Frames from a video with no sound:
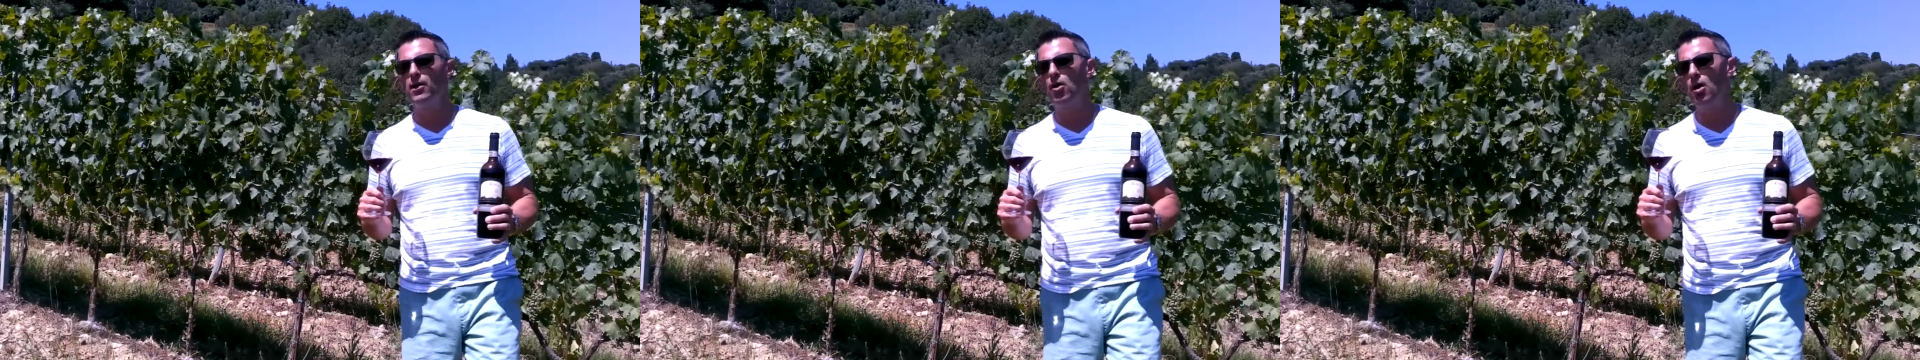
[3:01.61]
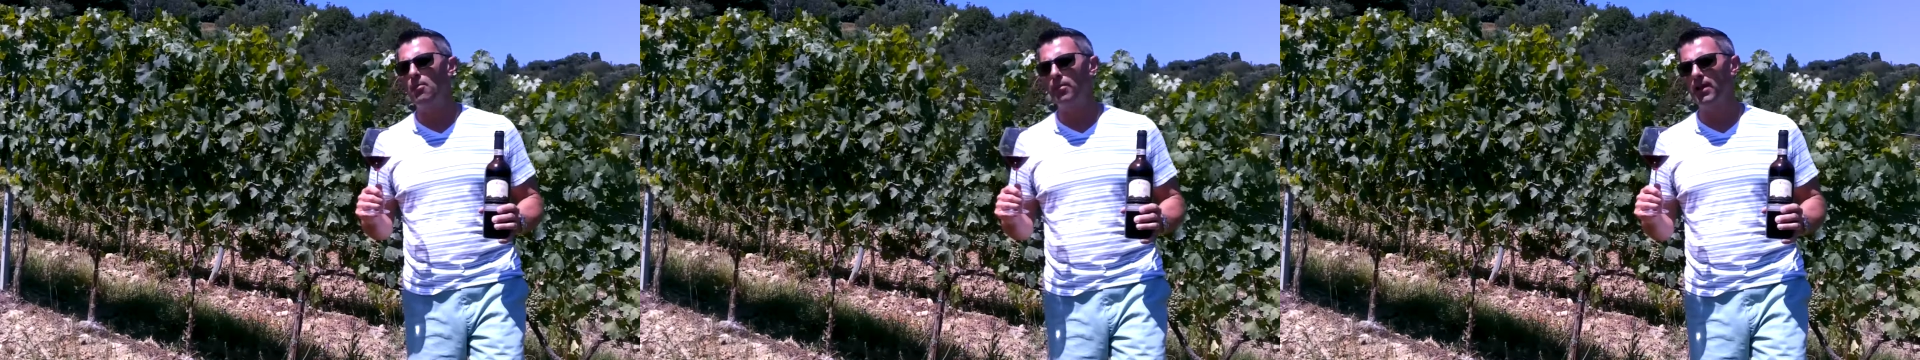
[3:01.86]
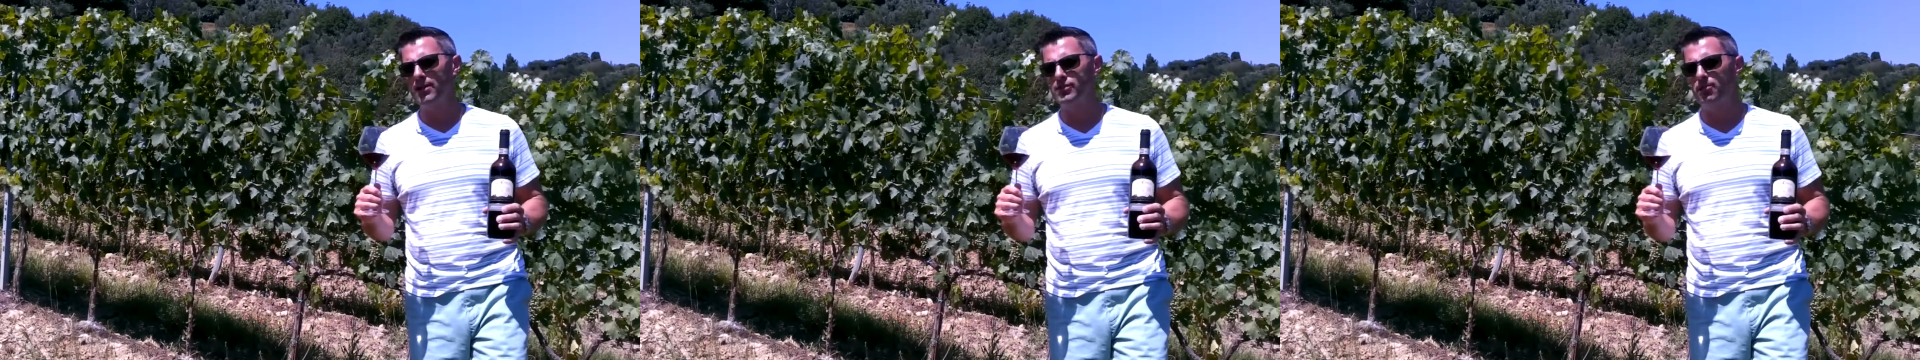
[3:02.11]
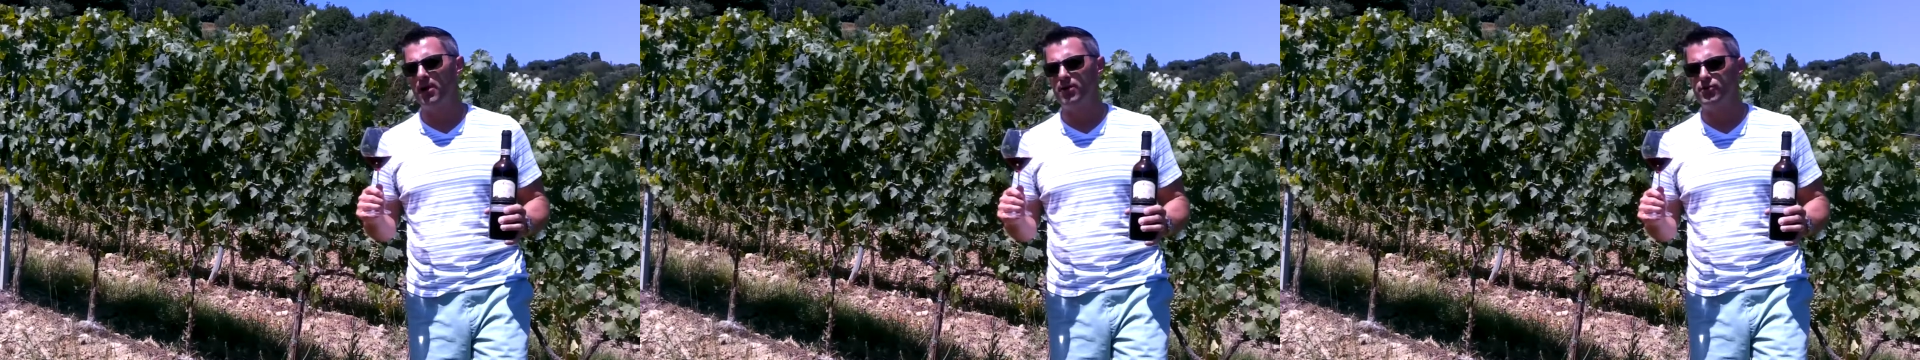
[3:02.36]
a
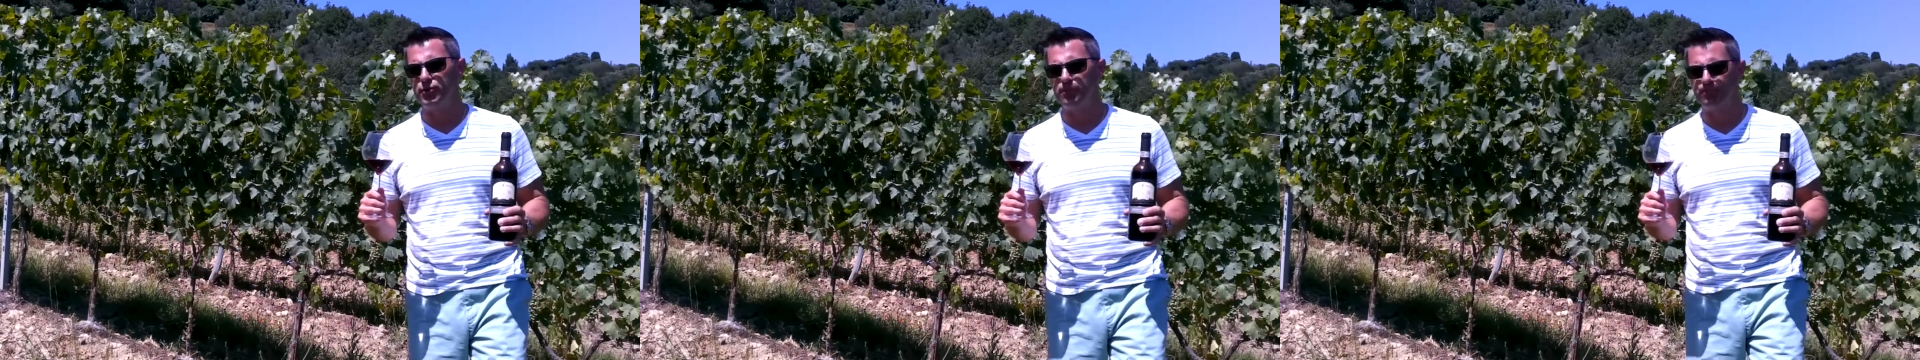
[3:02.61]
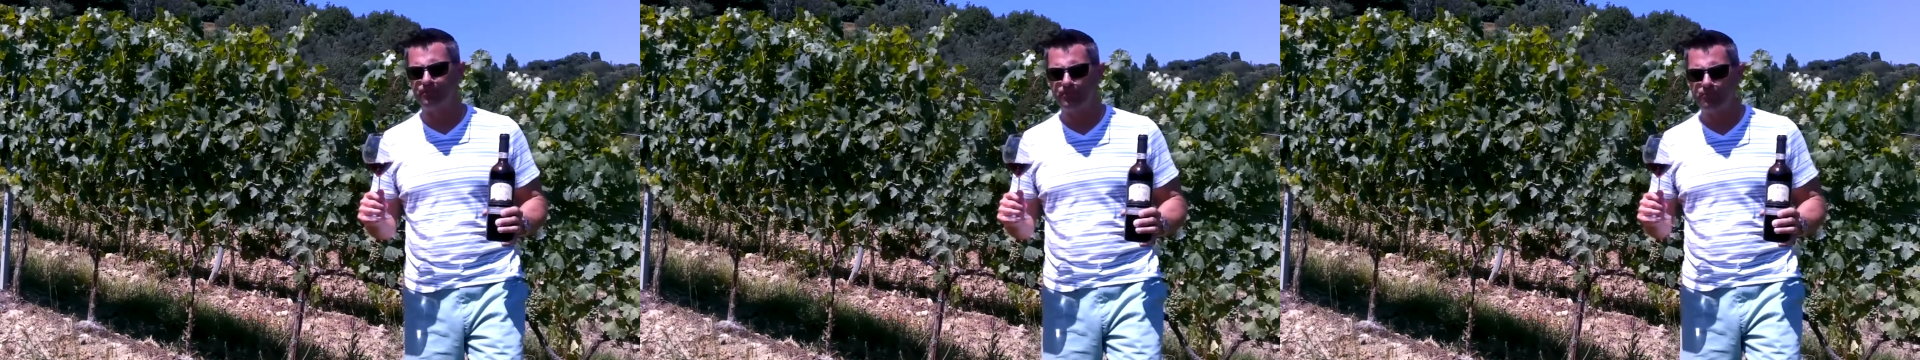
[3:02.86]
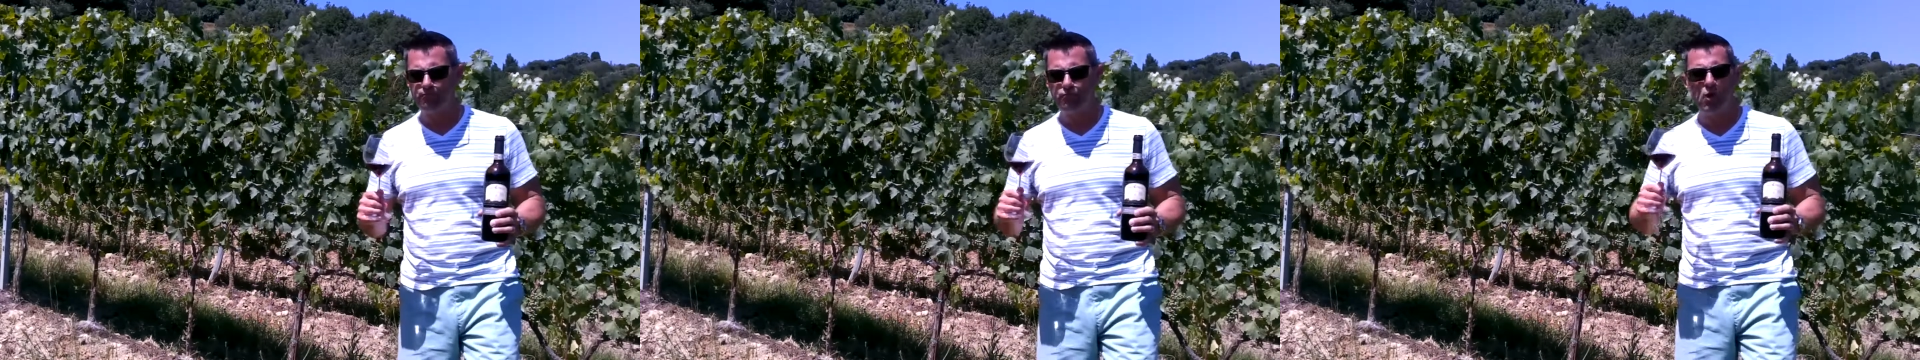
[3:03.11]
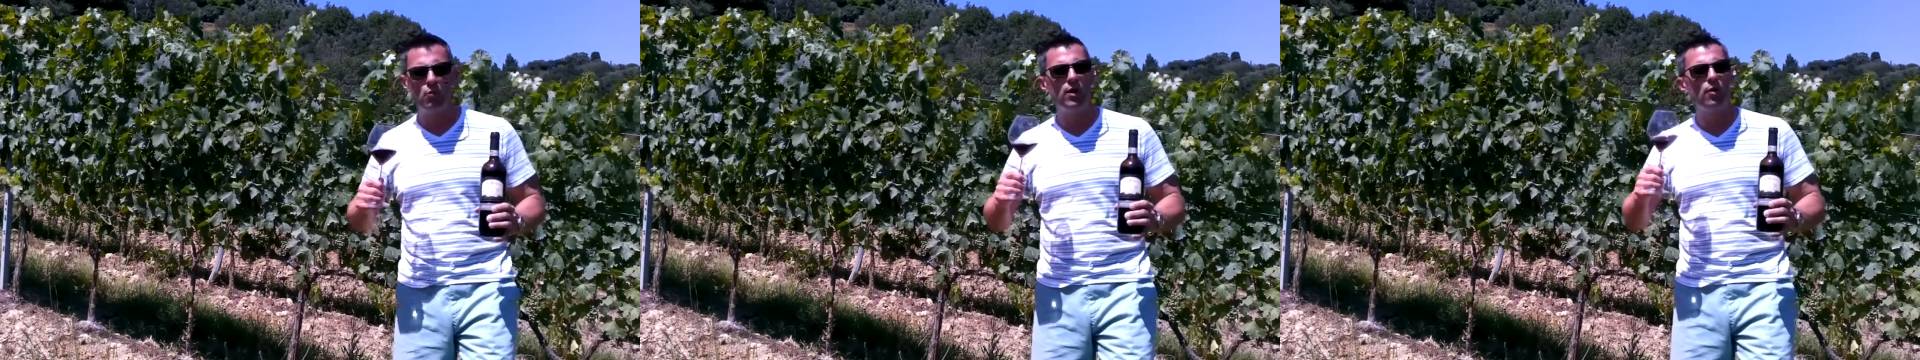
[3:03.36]
complex punch.
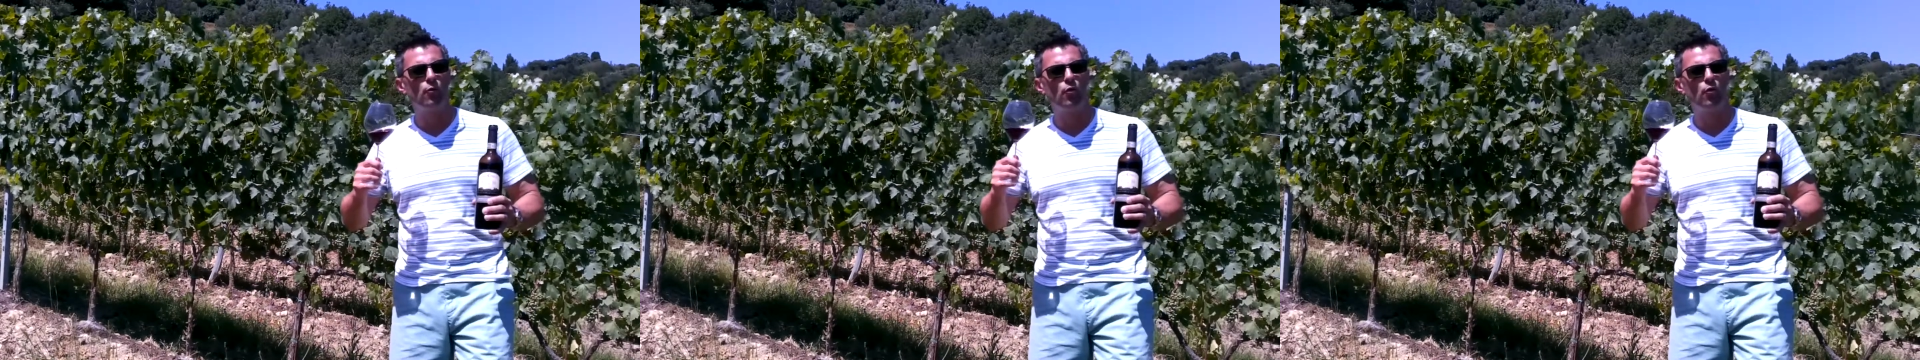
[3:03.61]
When it